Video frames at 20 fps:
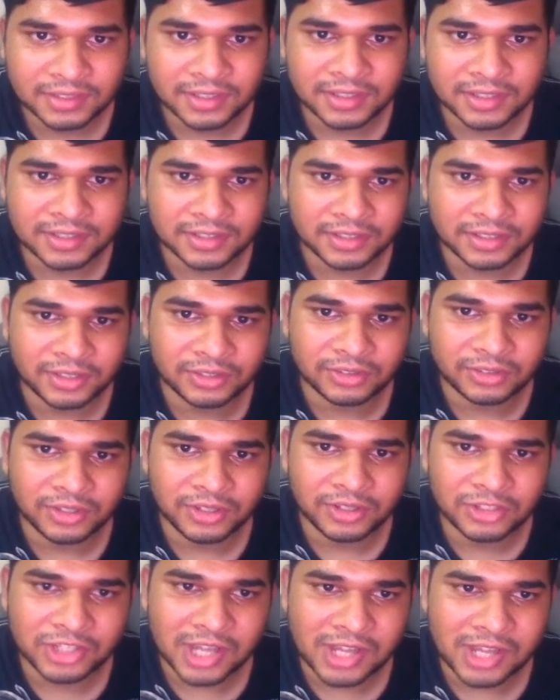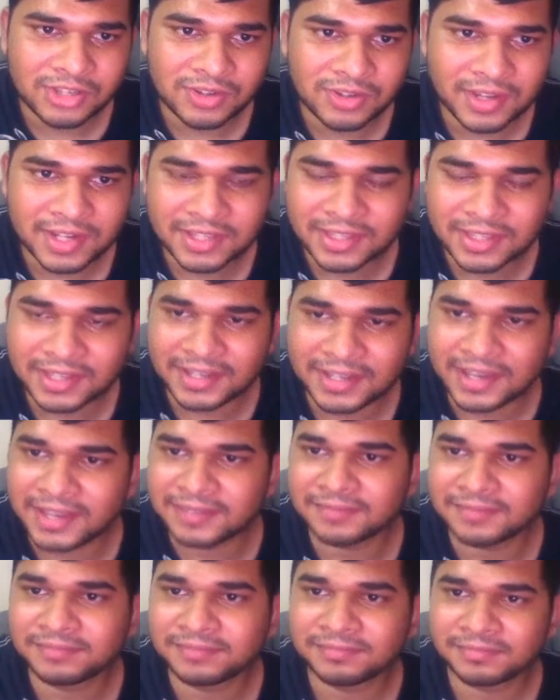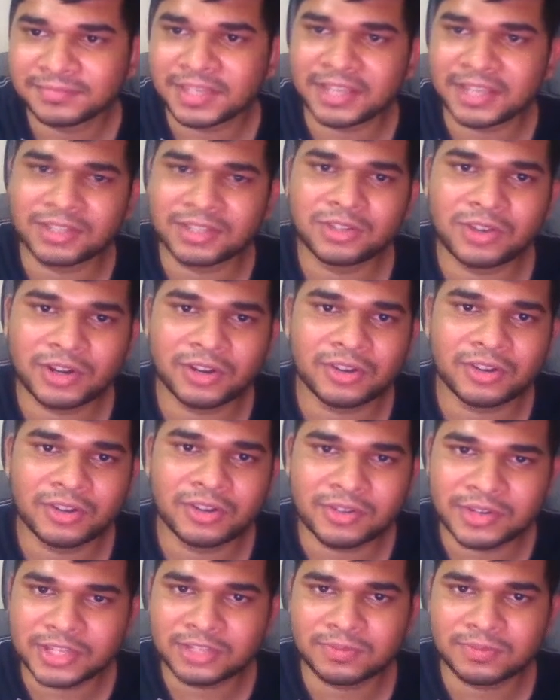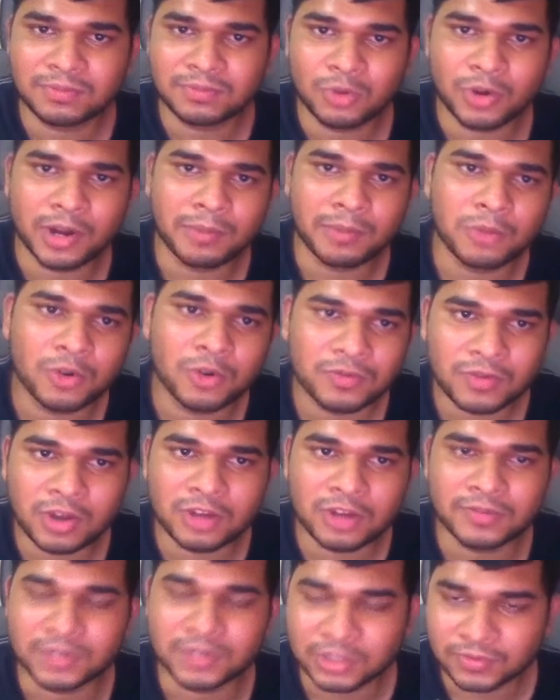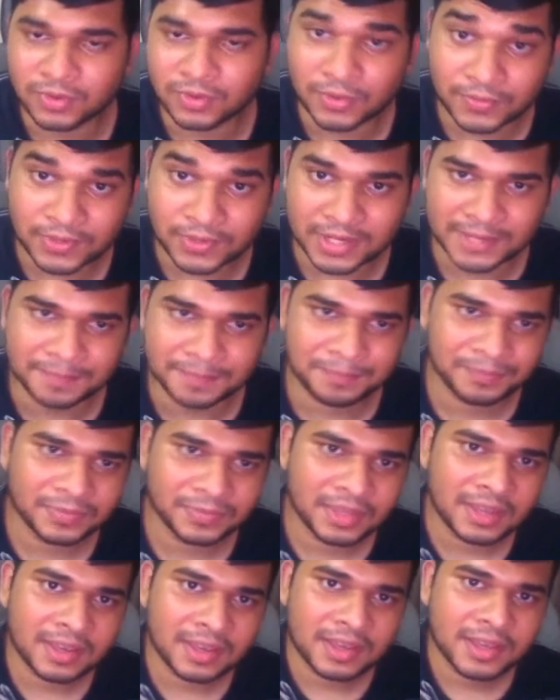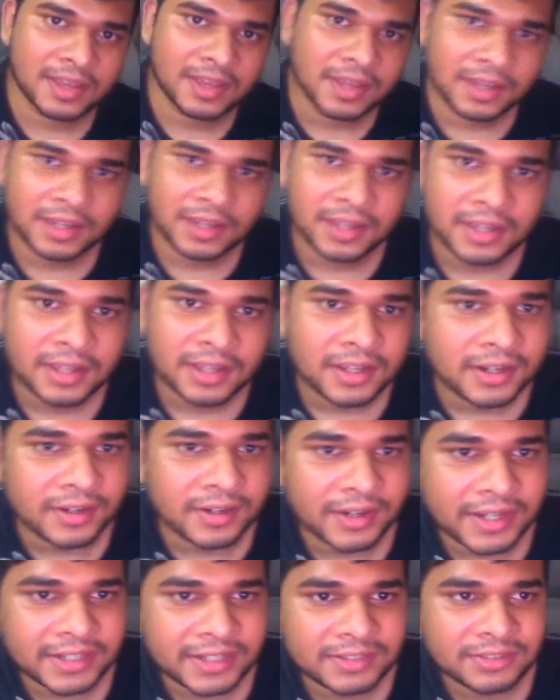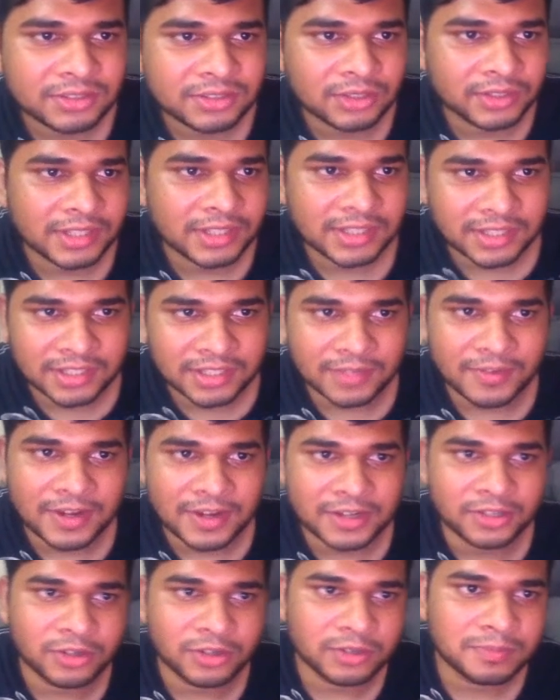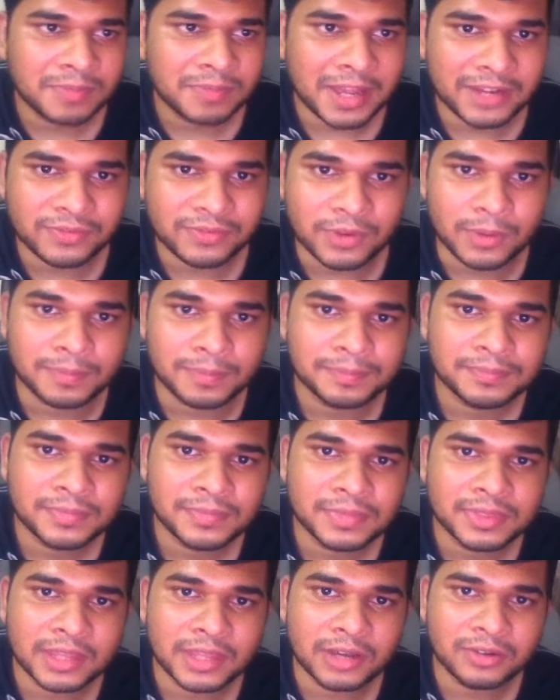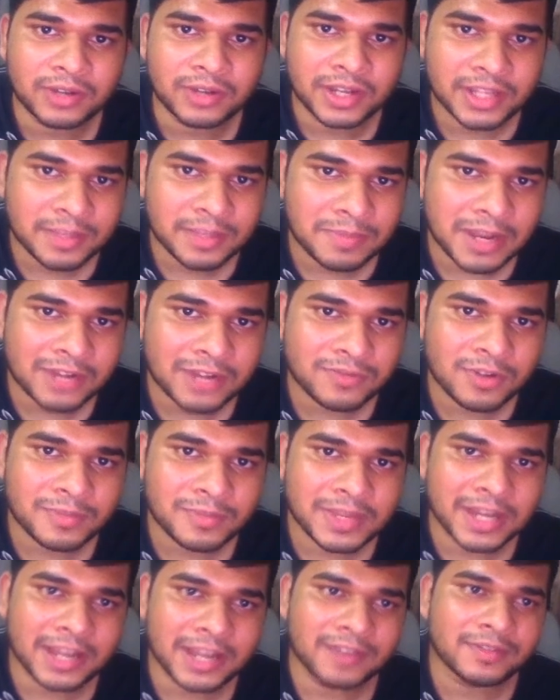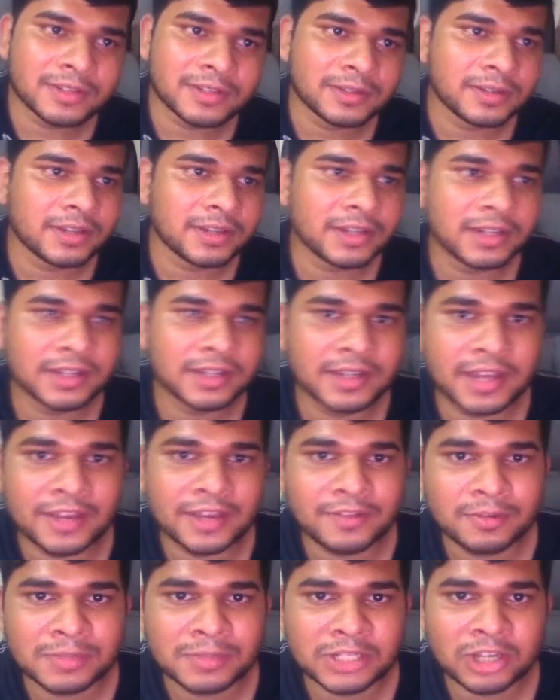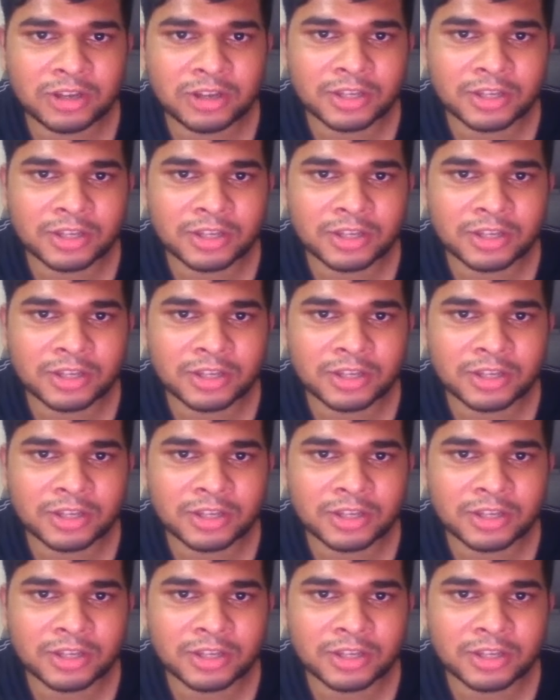gonna charge you anything, and yeah, you are gonna reach more and more followers for free, right? So this is a very good platform. Now other platform that I will be talking